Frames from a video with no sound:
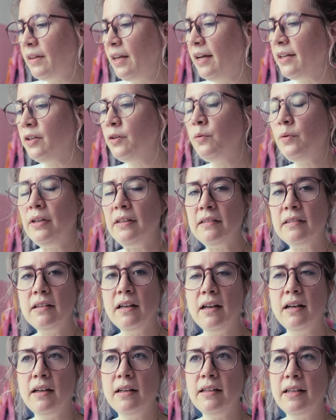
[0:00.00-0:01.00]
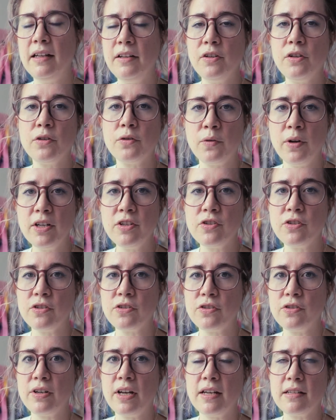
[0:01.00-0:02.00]
I always get your
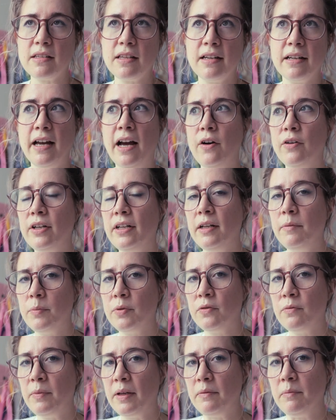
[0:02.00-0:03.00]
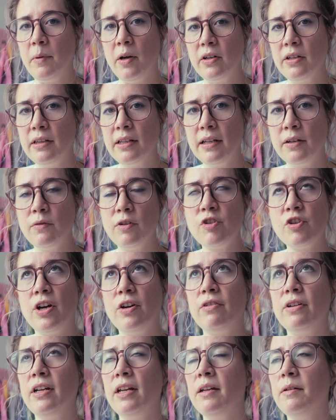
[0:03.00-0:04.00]
questions, you guys, like, how can I improve my body language?
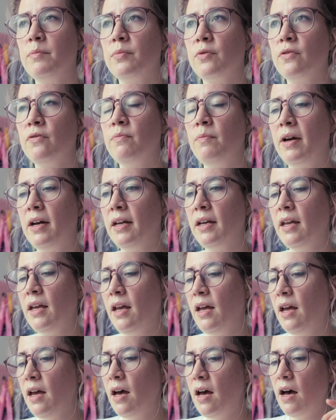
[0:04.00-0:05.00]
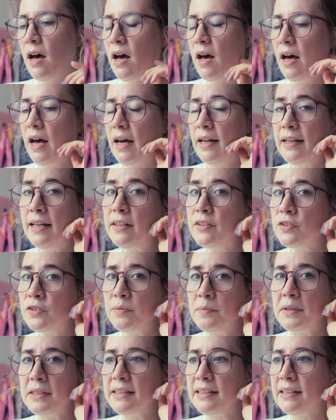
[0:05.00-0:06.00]
How can I improve my
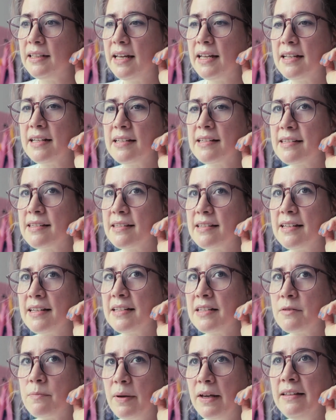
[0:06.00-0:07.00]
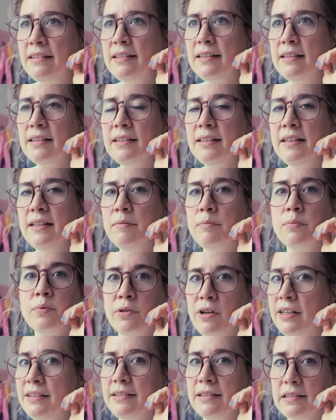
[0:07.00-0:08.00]
anatomy? And it's basically
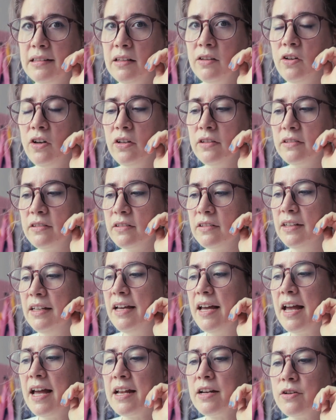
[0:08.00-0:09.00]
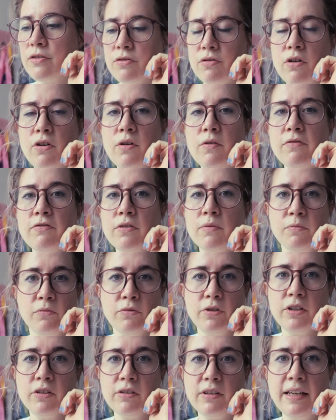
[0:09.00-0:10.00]
practice a lot and draw from
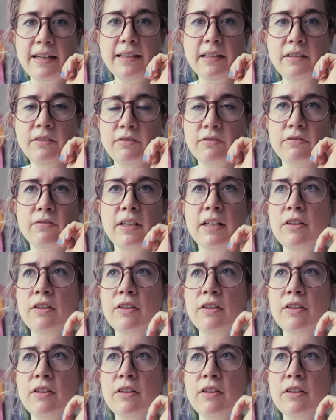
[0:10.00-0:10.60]
real life.